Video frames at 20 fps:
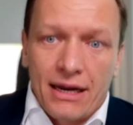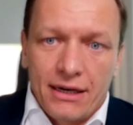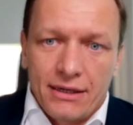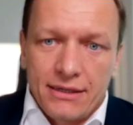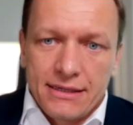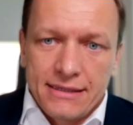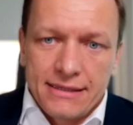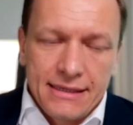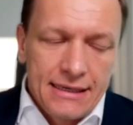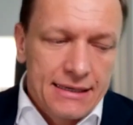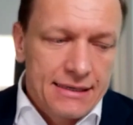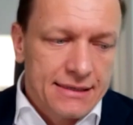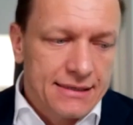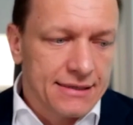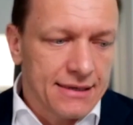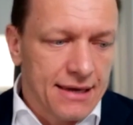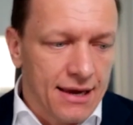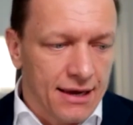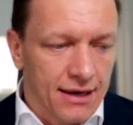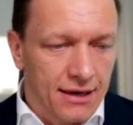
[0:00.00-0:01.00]
eye
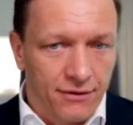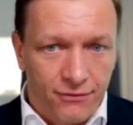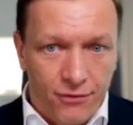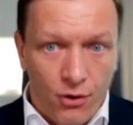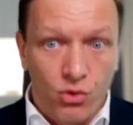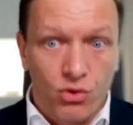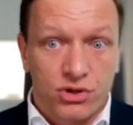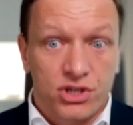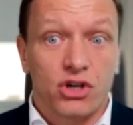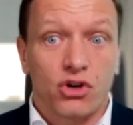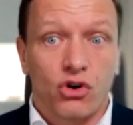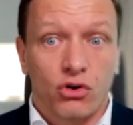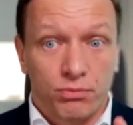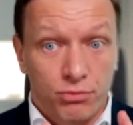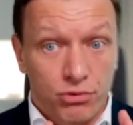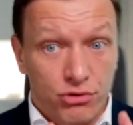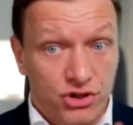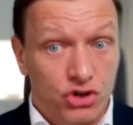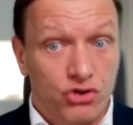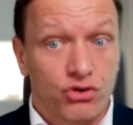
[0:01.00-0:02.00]
disease and focusing on
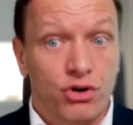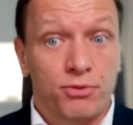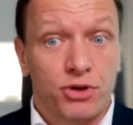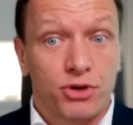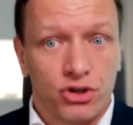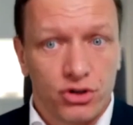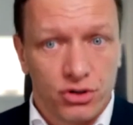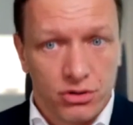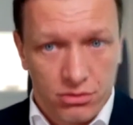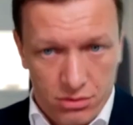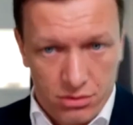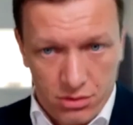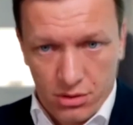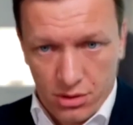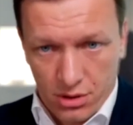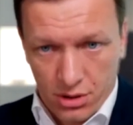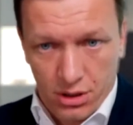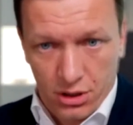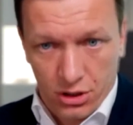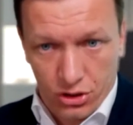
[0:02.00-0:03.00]
prescription
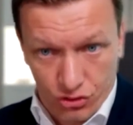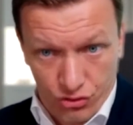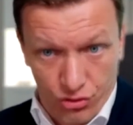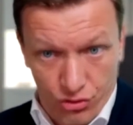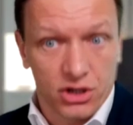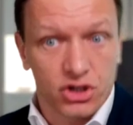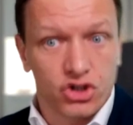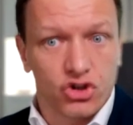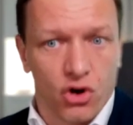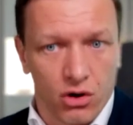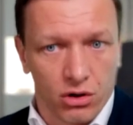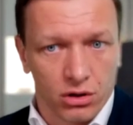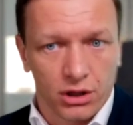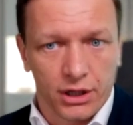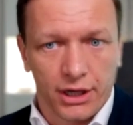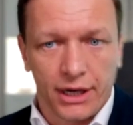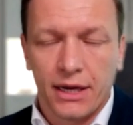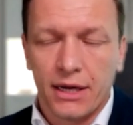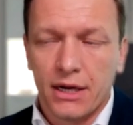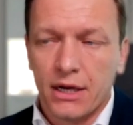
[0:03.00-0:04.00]
drugs
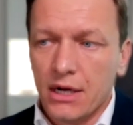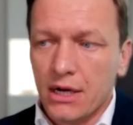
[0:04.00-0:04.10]
only.